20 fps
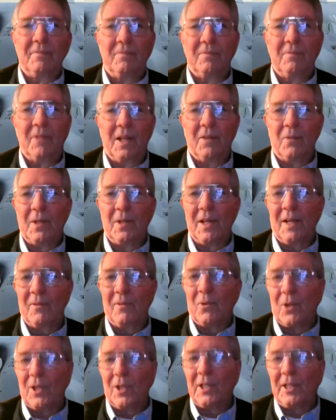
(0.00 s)
Well, we're
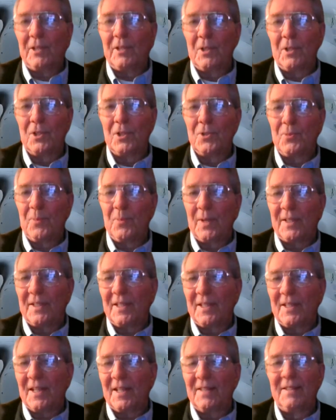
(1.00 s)
not war heroes, but
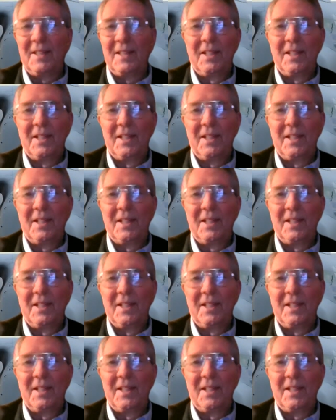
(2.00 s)
uh,